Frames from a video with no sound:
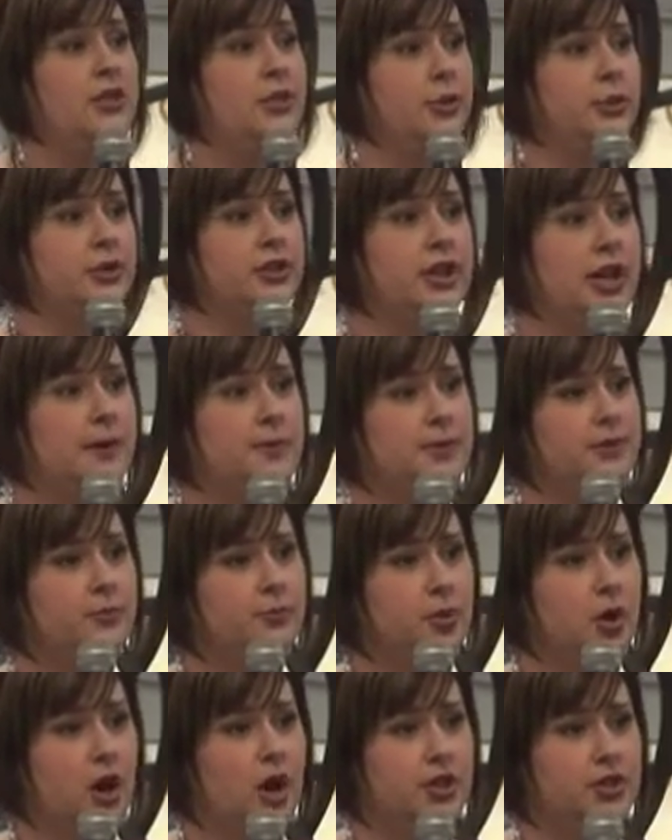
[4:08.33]
those types
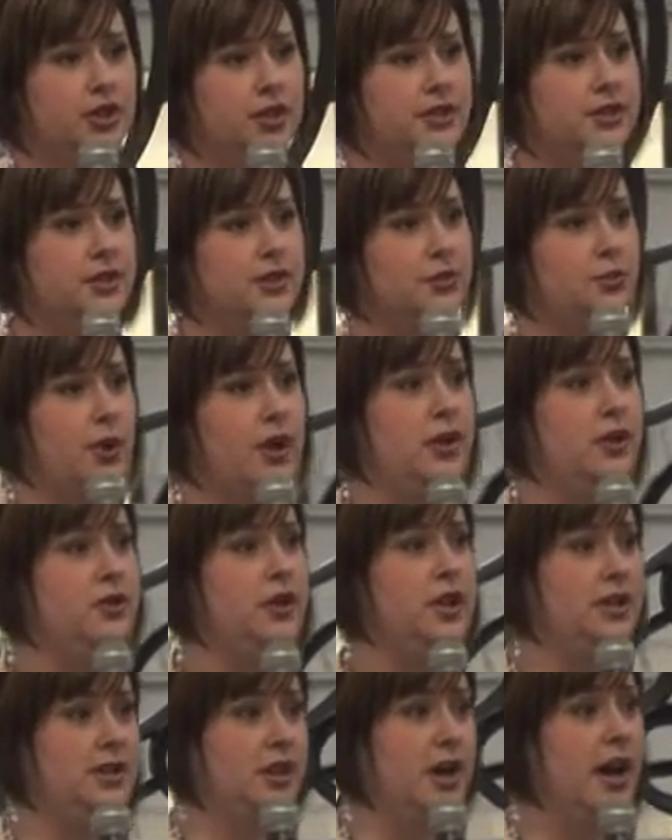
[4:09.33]
of projects is when you
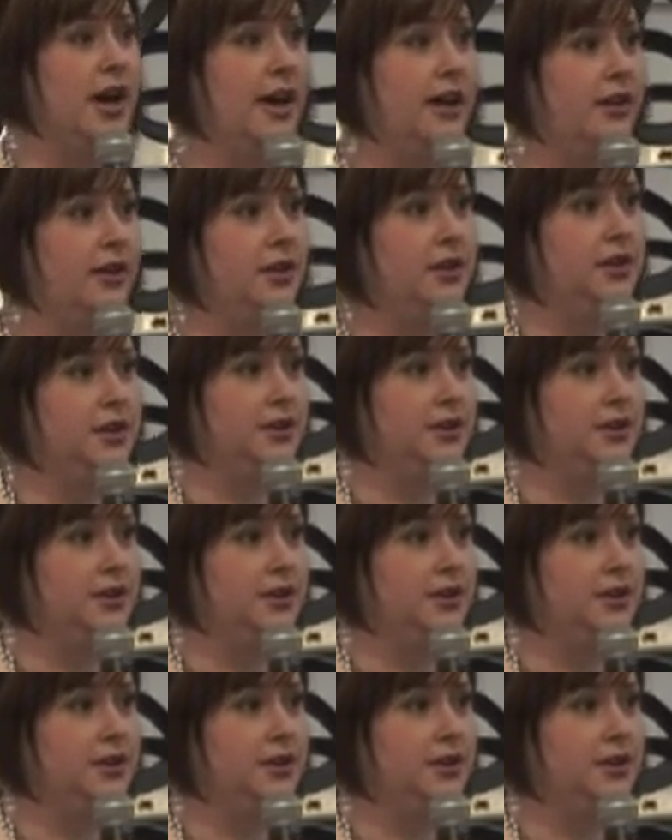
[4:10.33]
need to hire a